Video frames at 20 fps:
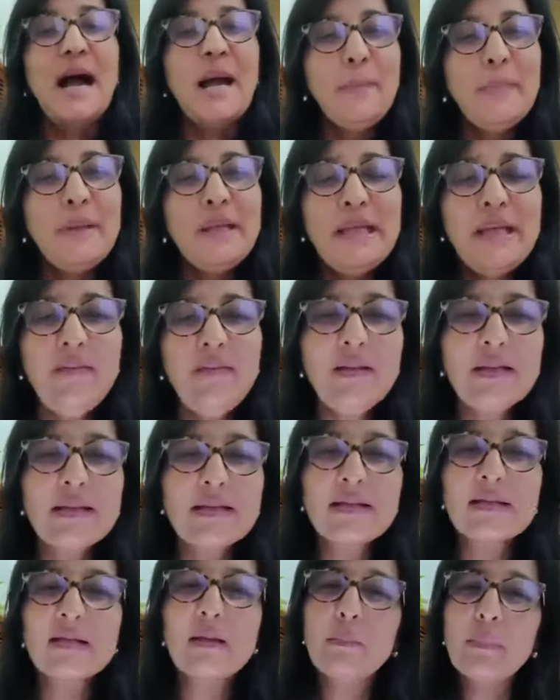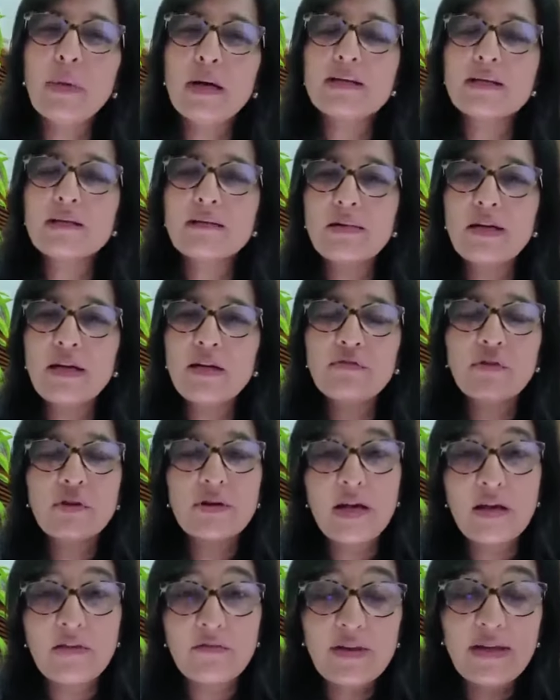I believe this is a must read for
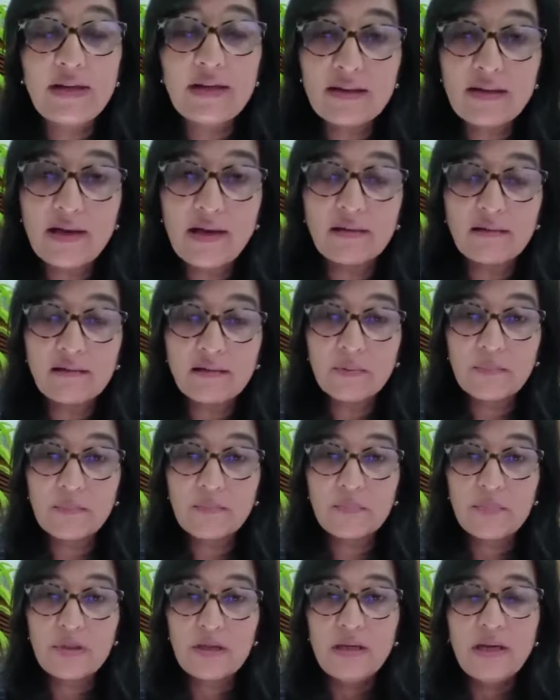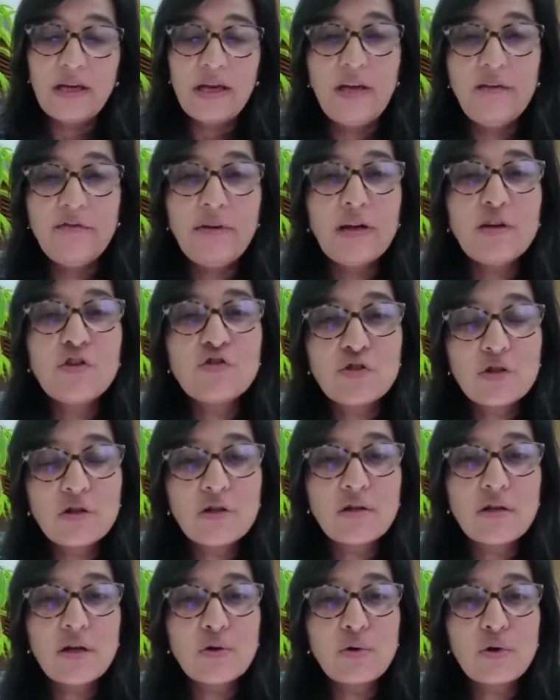every adult. In fact,
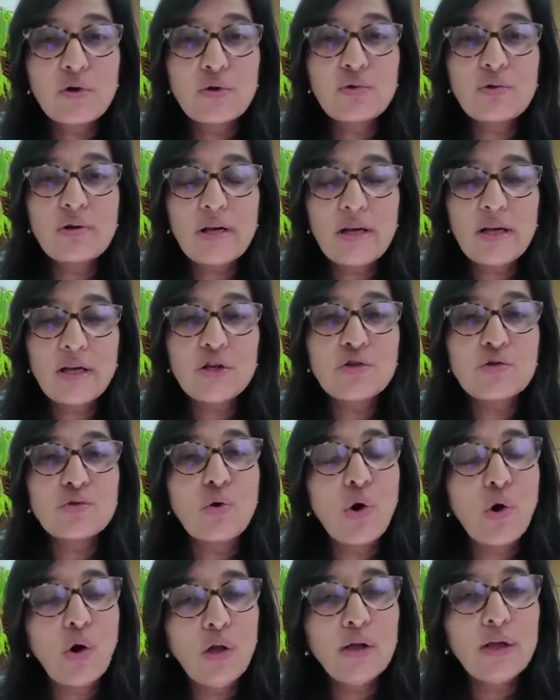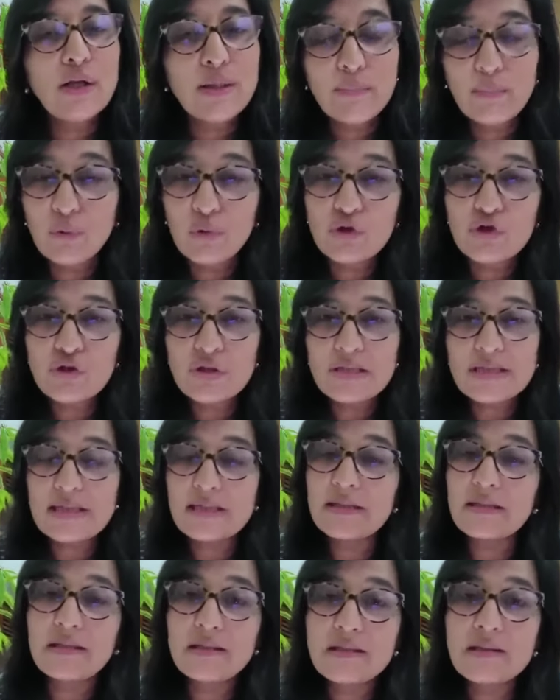children are going to relate to all the emotions
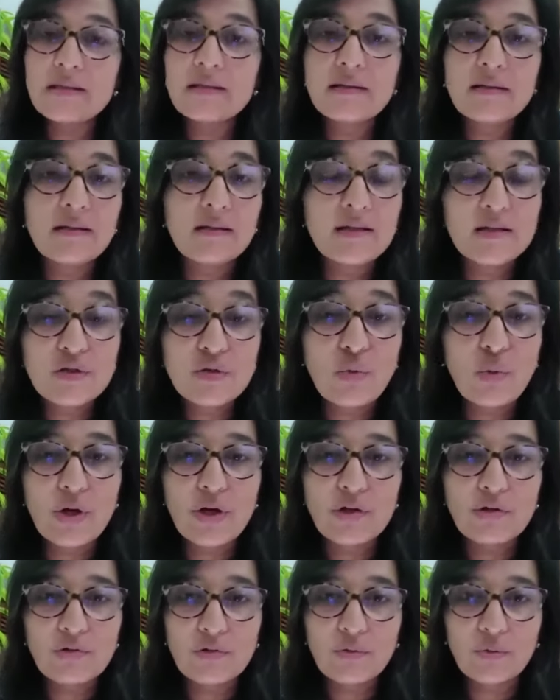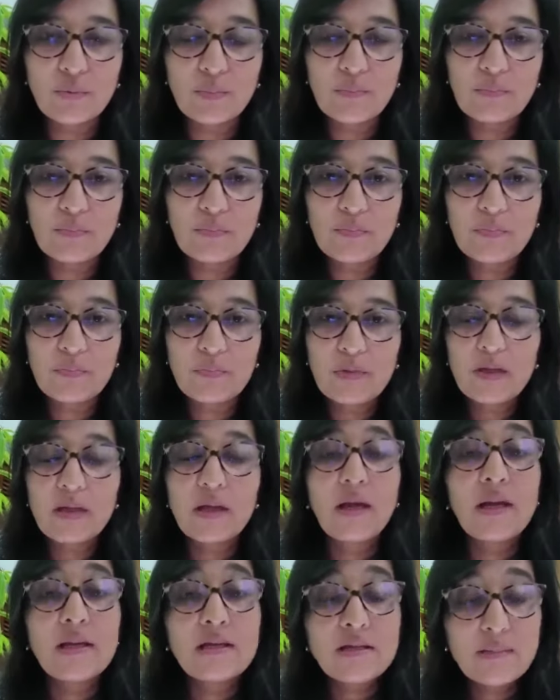that the little girl is going through.
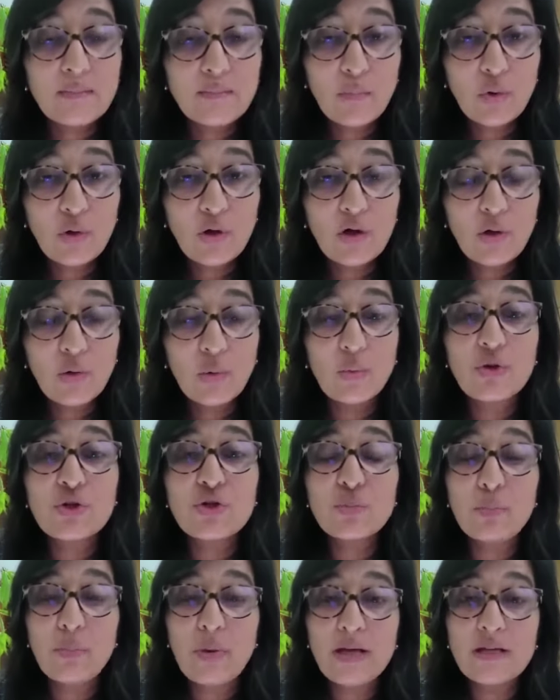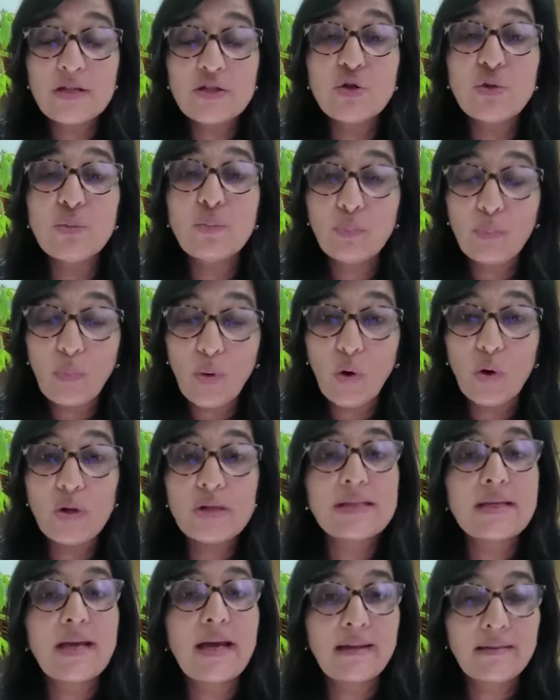It's a book which makes you
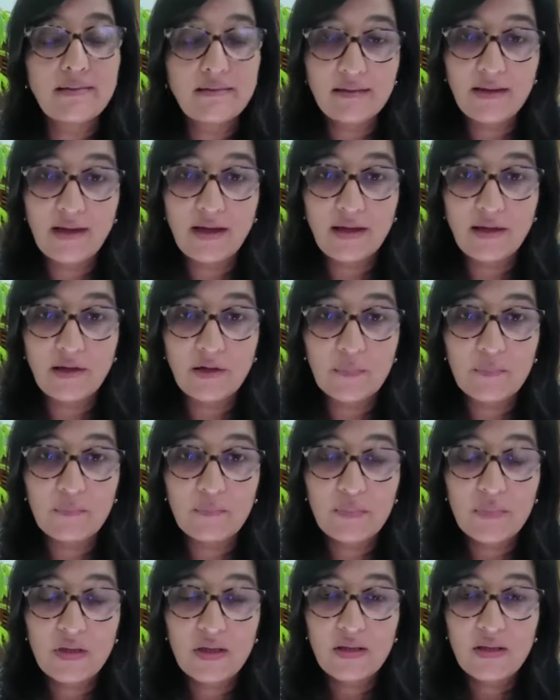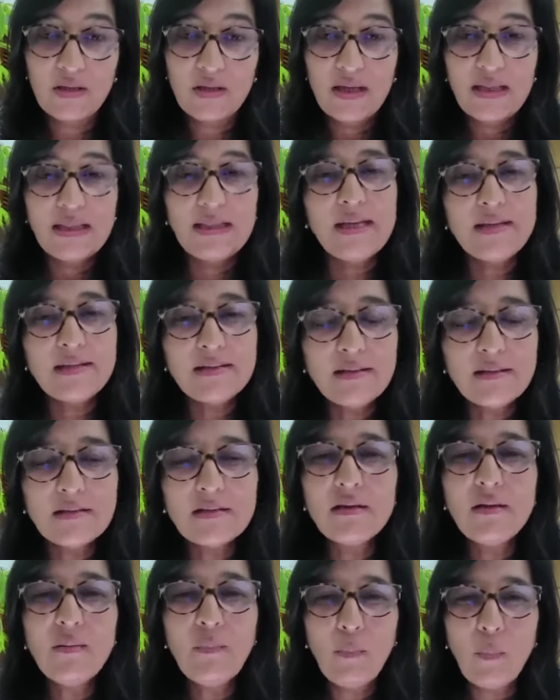pause and think. There are
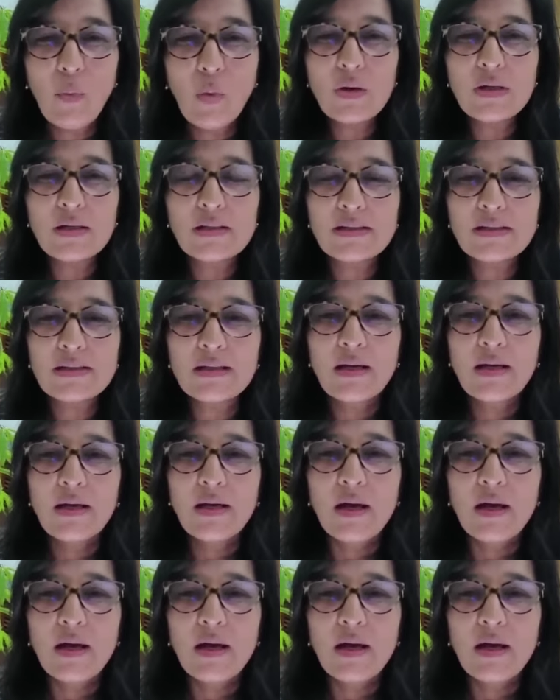certain books